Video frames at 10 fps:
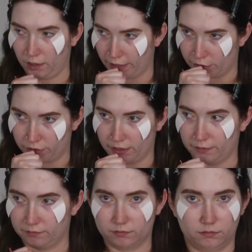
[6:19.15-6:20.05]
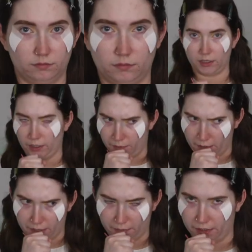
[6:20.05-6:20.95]
Allegedly. In
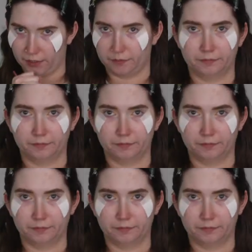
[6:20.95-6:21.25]
my opinion.